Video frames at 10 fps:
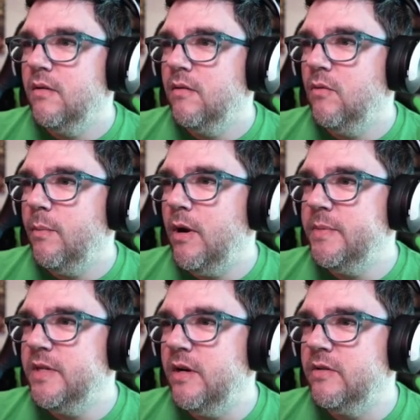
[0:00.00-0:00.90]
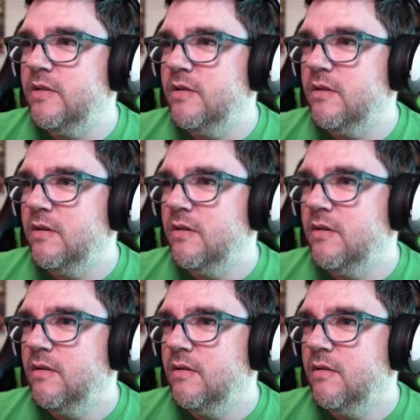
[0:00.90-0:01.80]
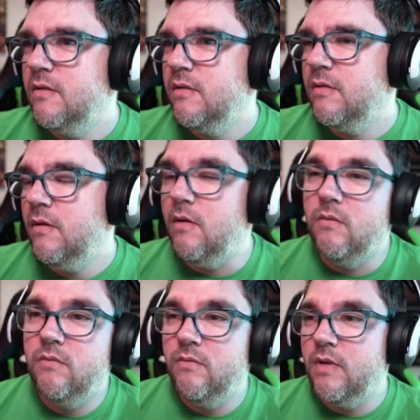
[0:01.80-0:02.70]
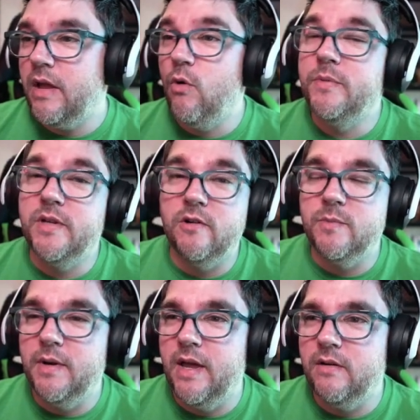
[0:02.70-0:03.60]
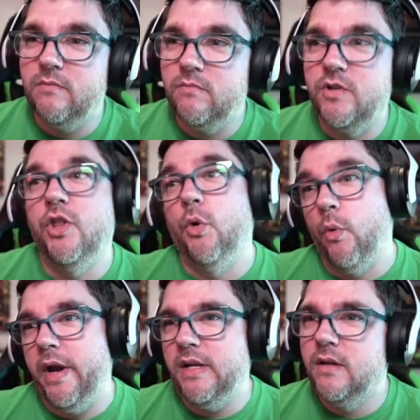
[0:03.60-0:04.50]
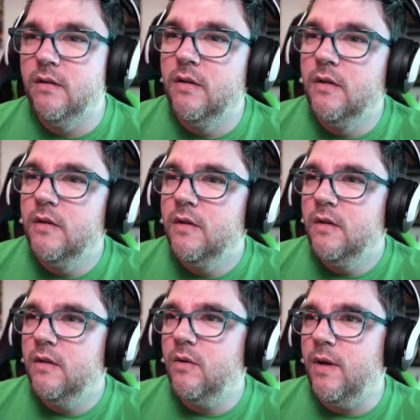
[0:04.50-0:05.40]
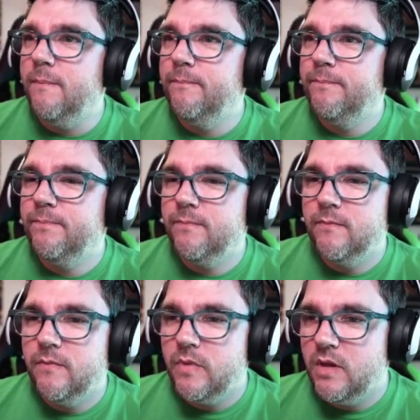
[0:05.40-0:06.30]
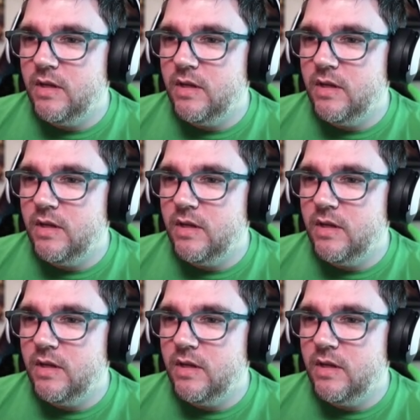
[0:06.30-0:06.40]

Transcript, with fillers: What about upstairs? Oh, I can go upstairs, but not to the right. Okay. A